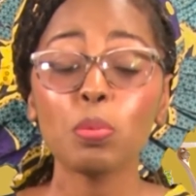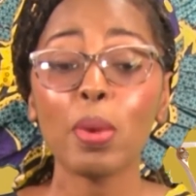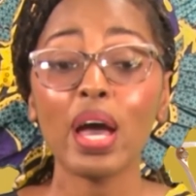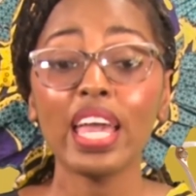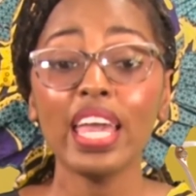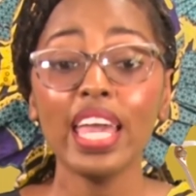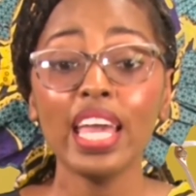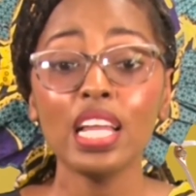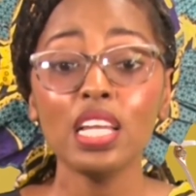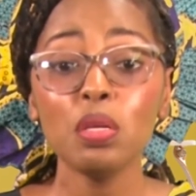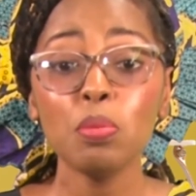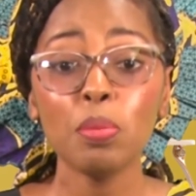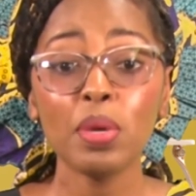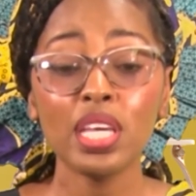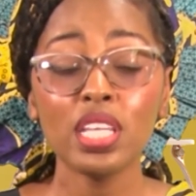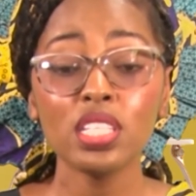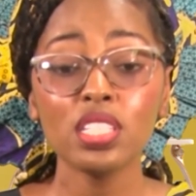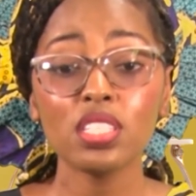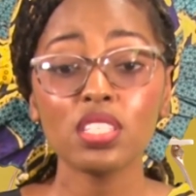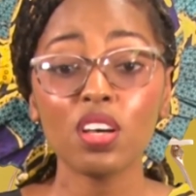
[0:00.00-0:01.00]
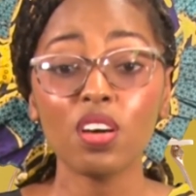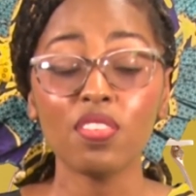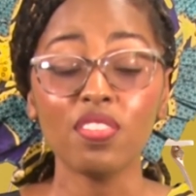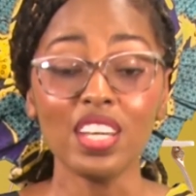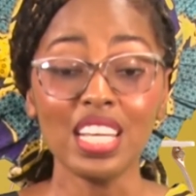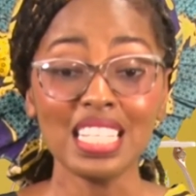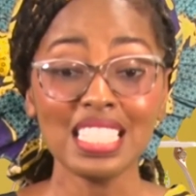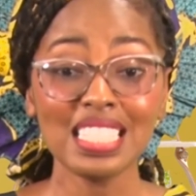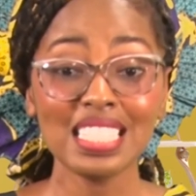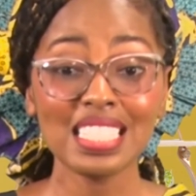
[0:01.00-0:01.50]
by elements of
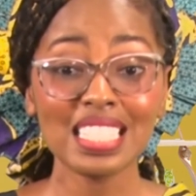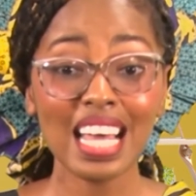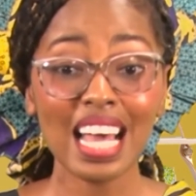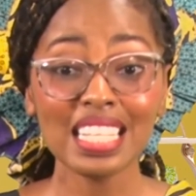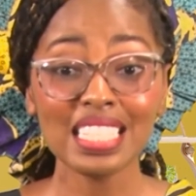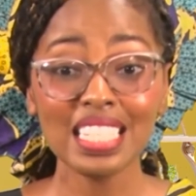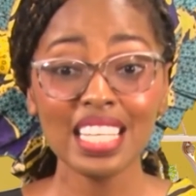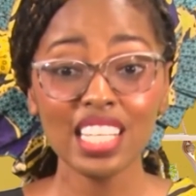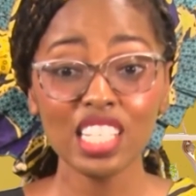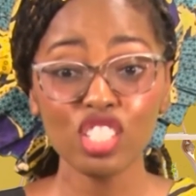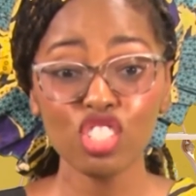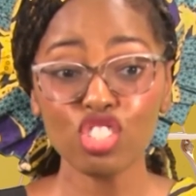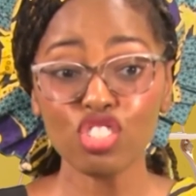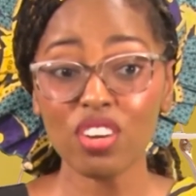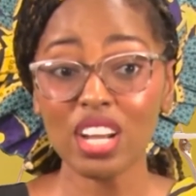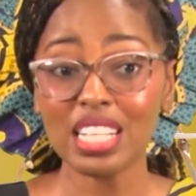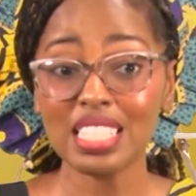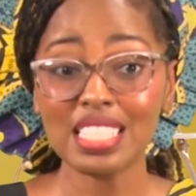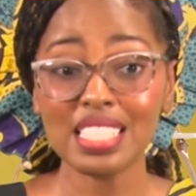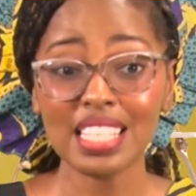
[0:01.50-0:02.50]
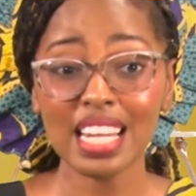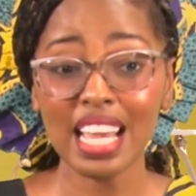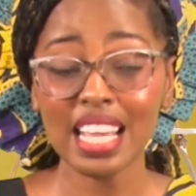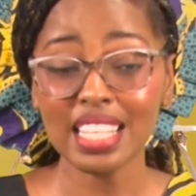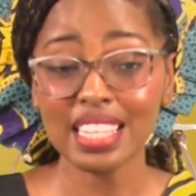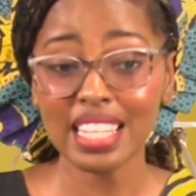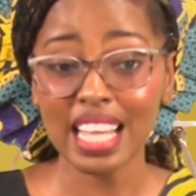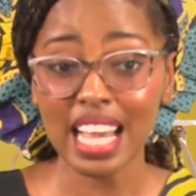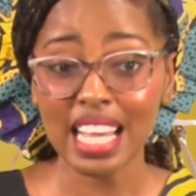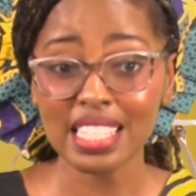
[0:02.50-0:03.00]
ecstatic trance-like
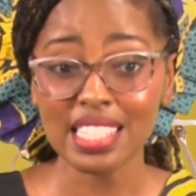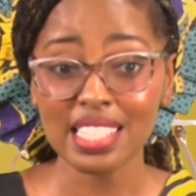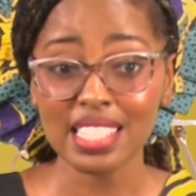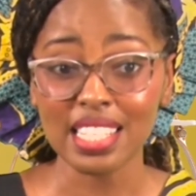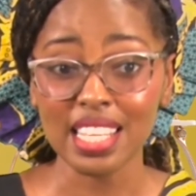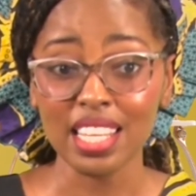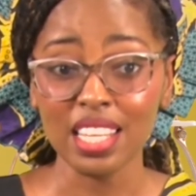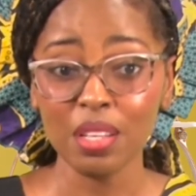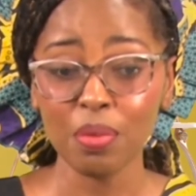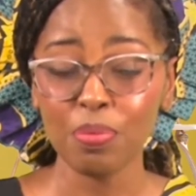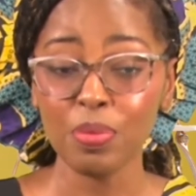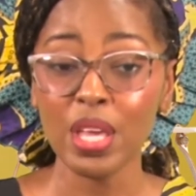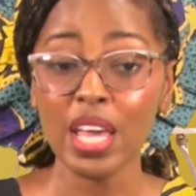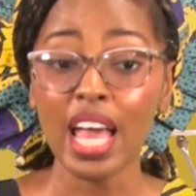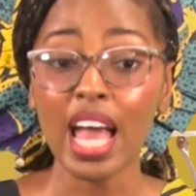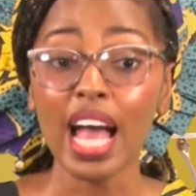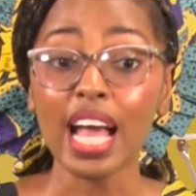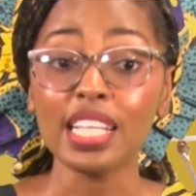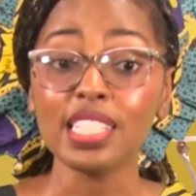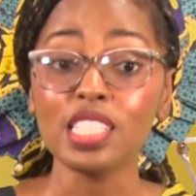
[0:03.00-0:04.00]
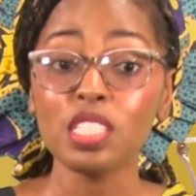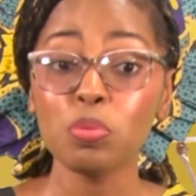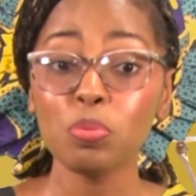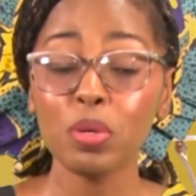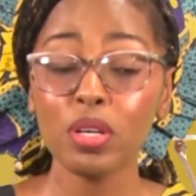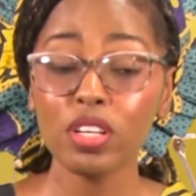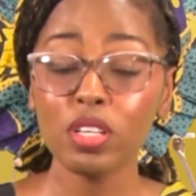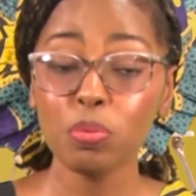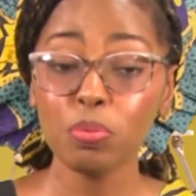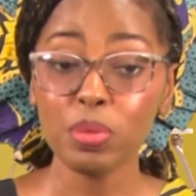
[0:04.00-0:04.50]
dancing and
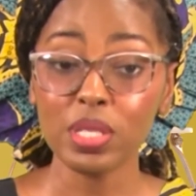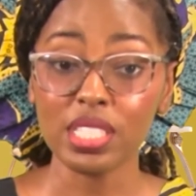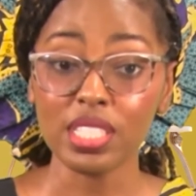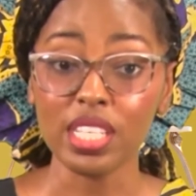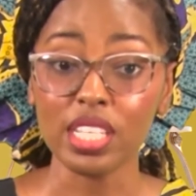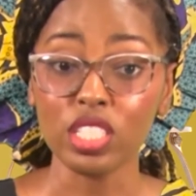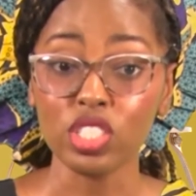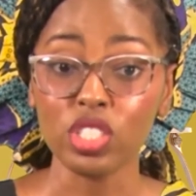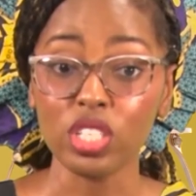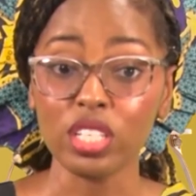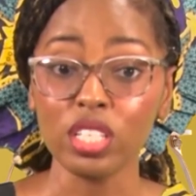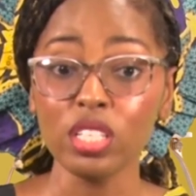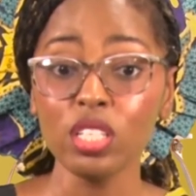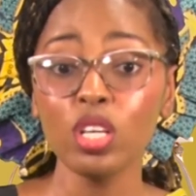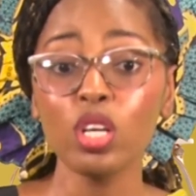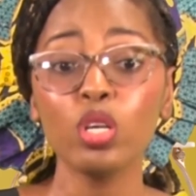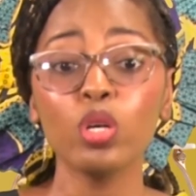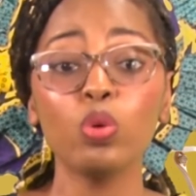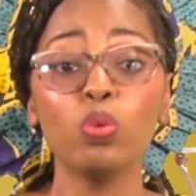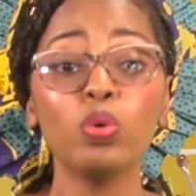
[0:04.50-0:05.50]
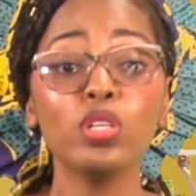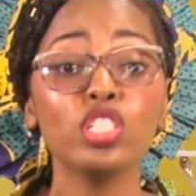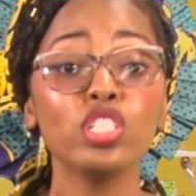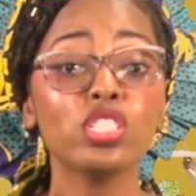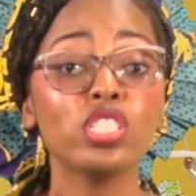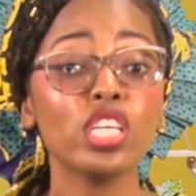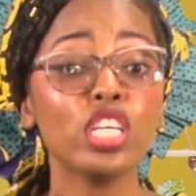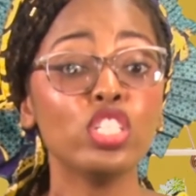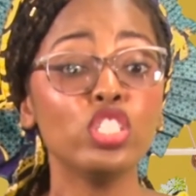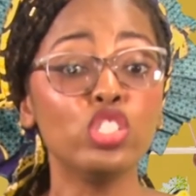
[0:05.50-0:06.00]
spirit possession, which is
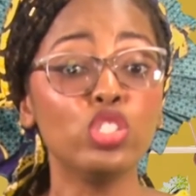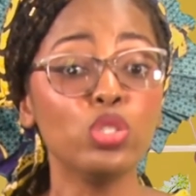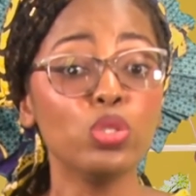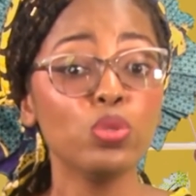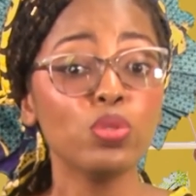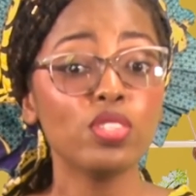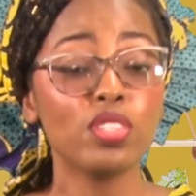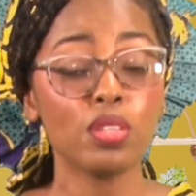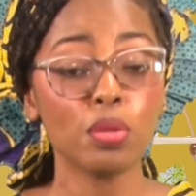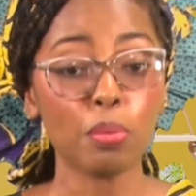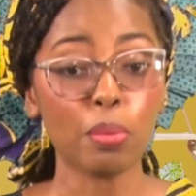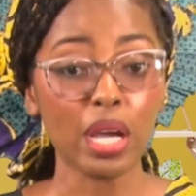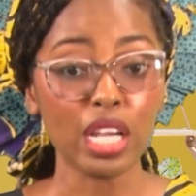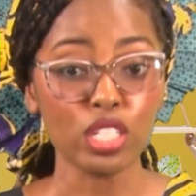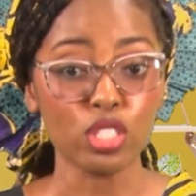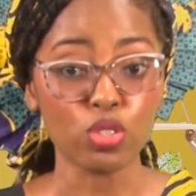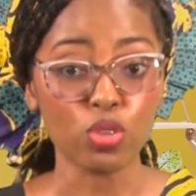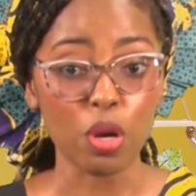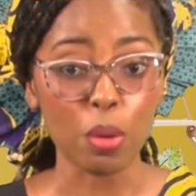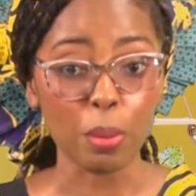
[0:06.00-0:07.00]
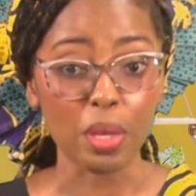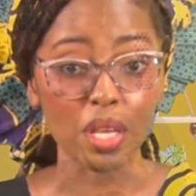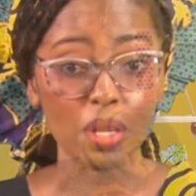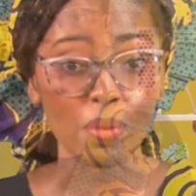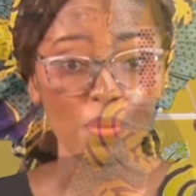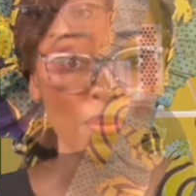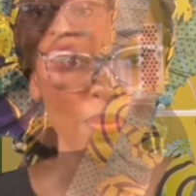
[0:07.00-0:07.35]
induced by drumming.